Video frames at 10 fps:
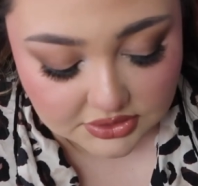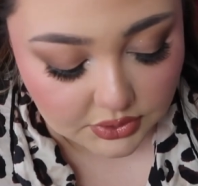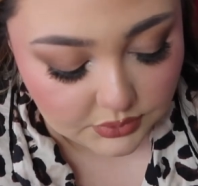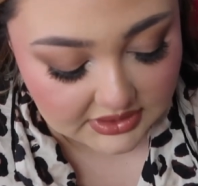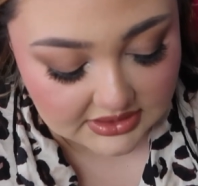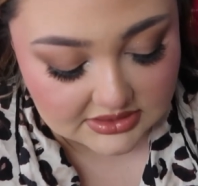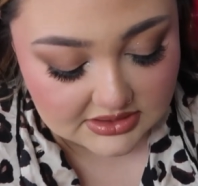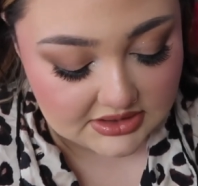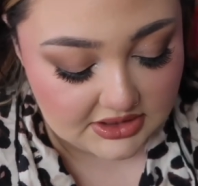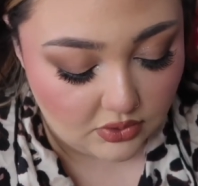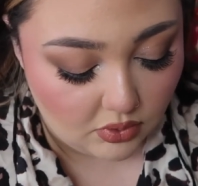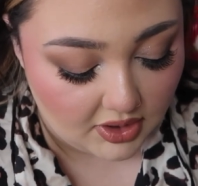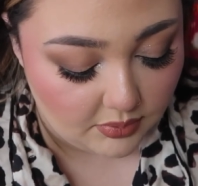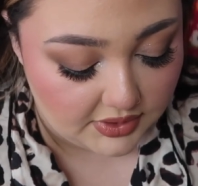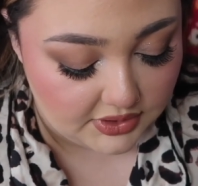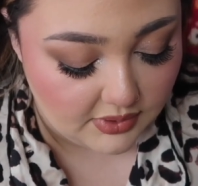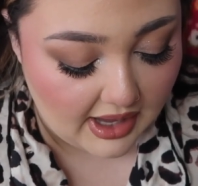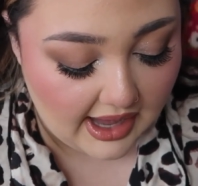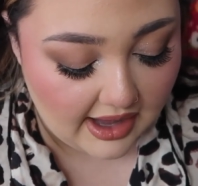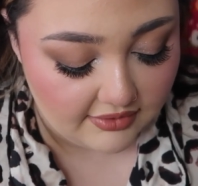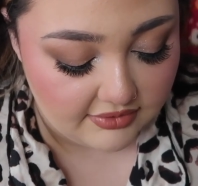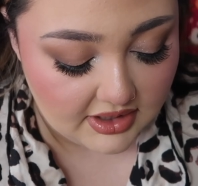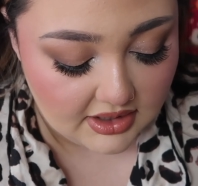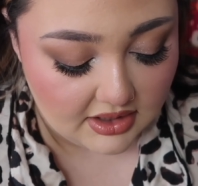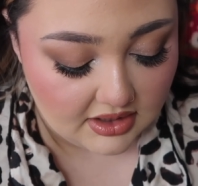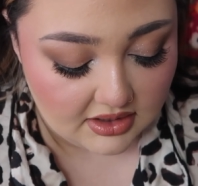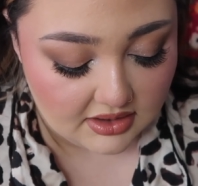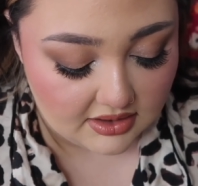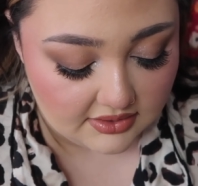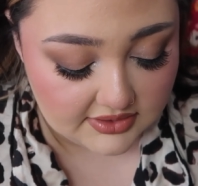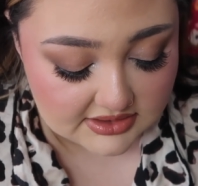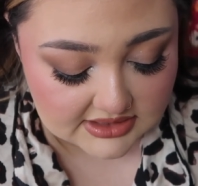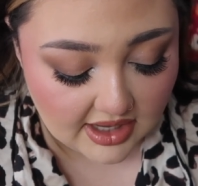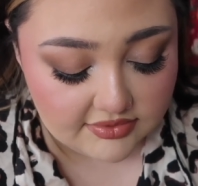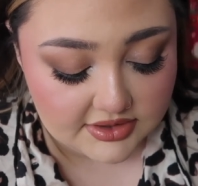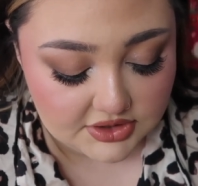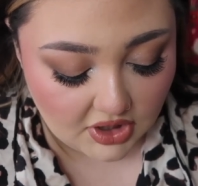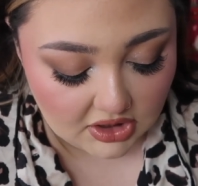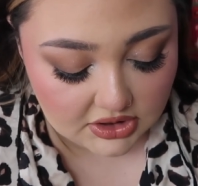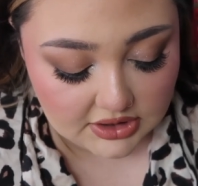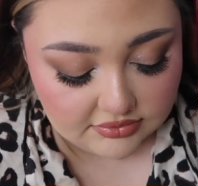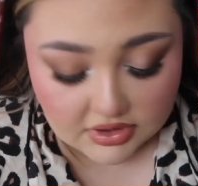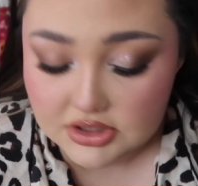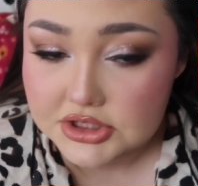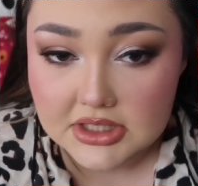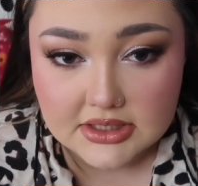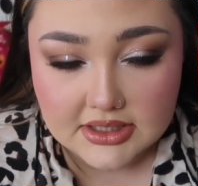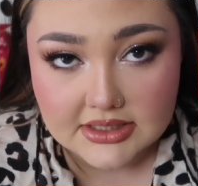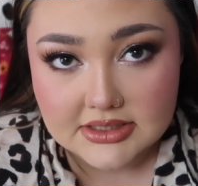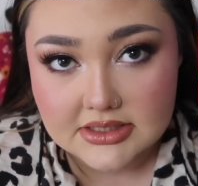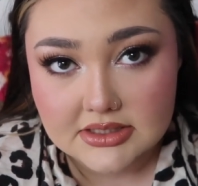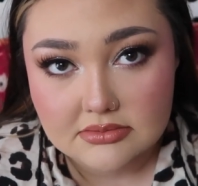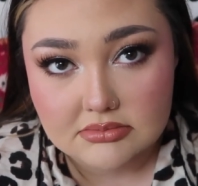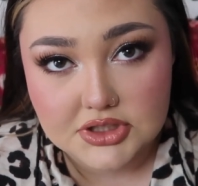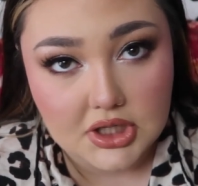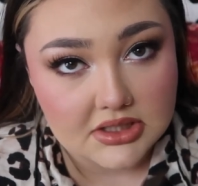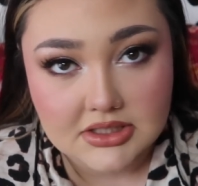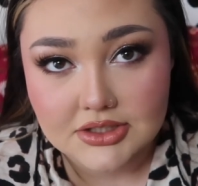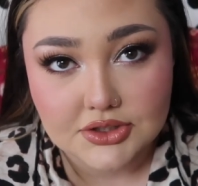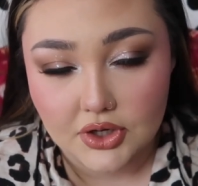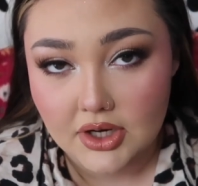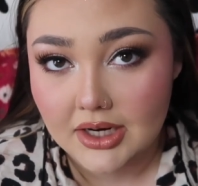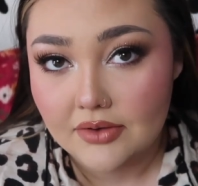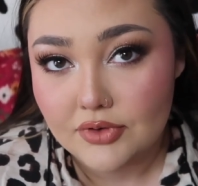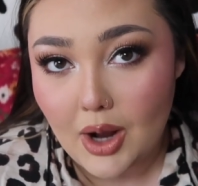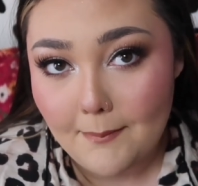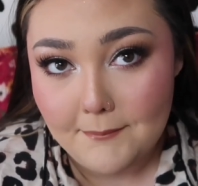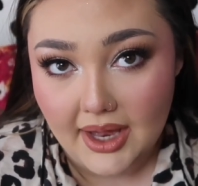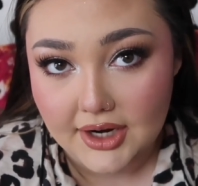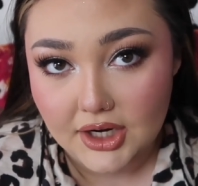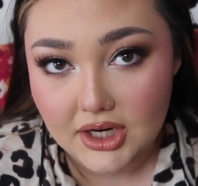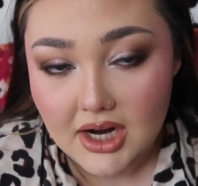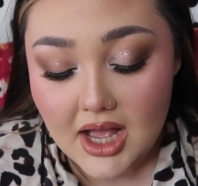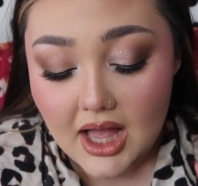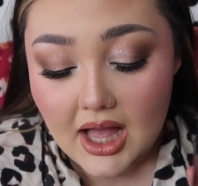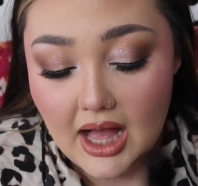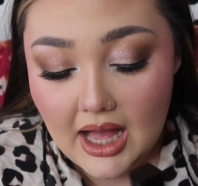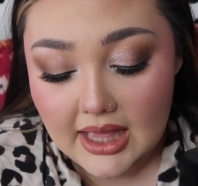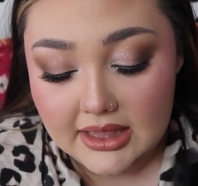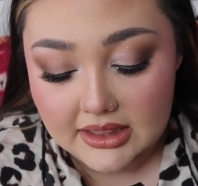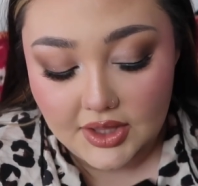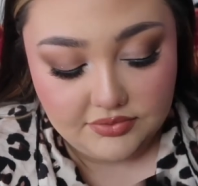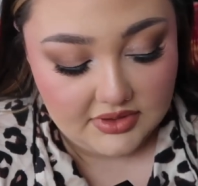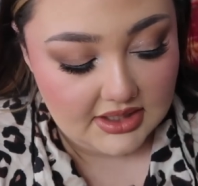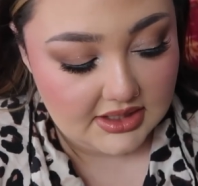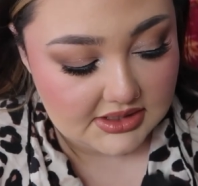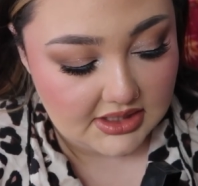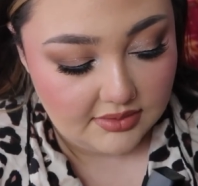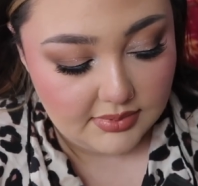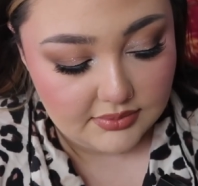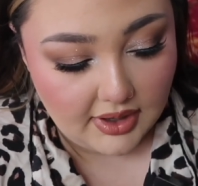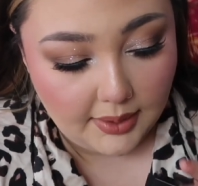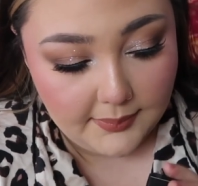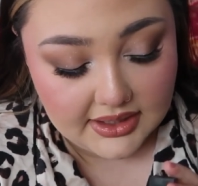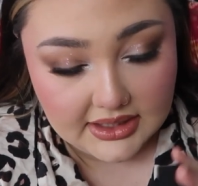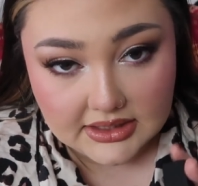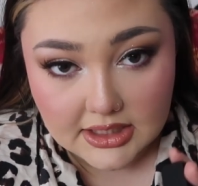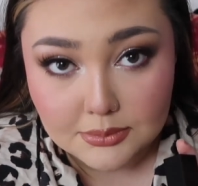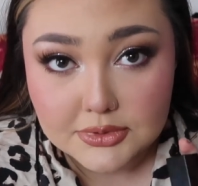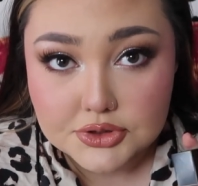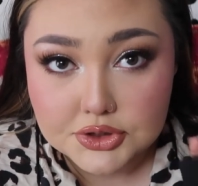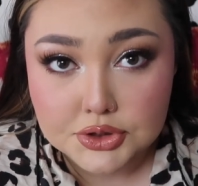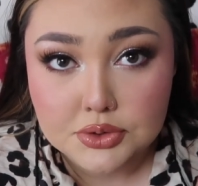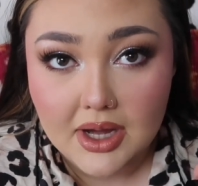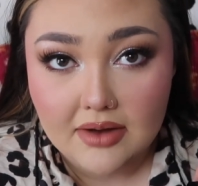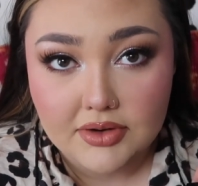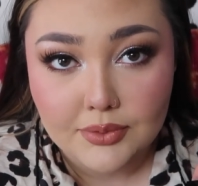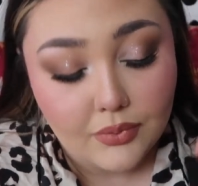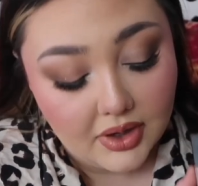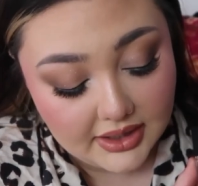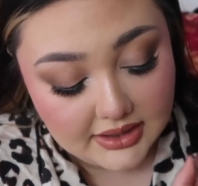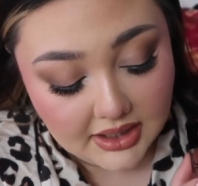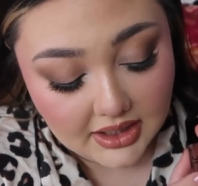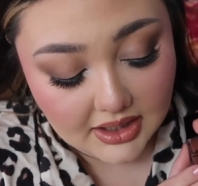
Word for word: Who needs the Dior when you have the $7 version that's just as good, if not better? I love these, and I've been recommending them to everyone.